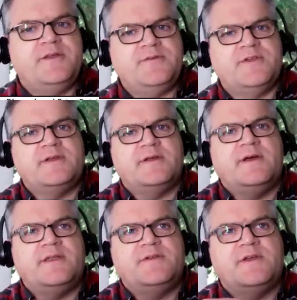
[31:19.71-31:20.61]
do you think
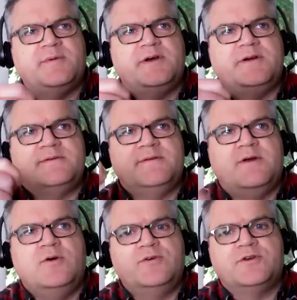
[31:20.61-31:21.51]
about
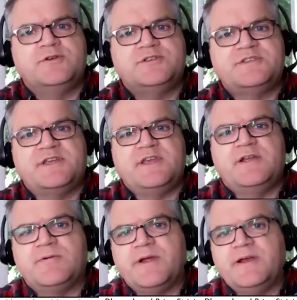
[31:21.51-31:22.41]
owners
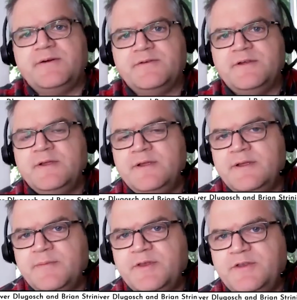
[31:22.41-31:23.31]
sticking around?
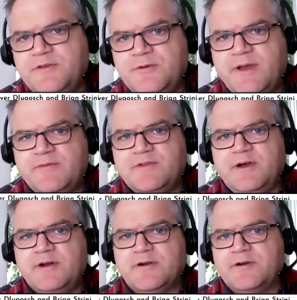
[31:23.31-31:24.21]
I mean, do you have
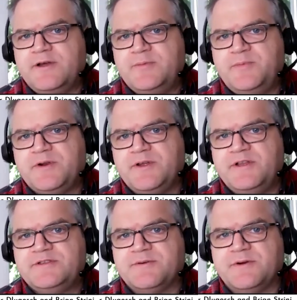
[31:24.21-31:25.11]
long earnout
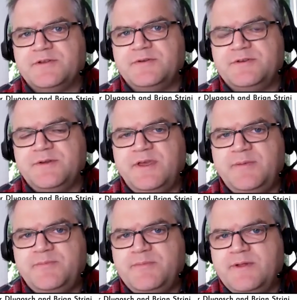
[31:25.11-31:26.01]
periods, or do you
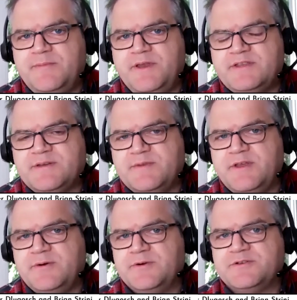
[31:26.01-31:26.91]
keep some of
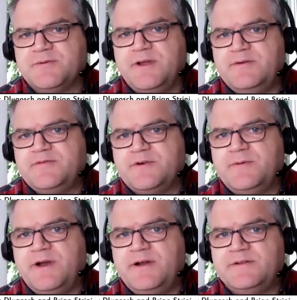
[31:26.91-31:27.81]
the owners around for a
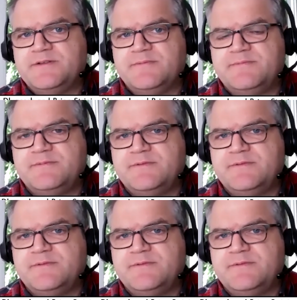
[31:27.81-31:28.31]
while to?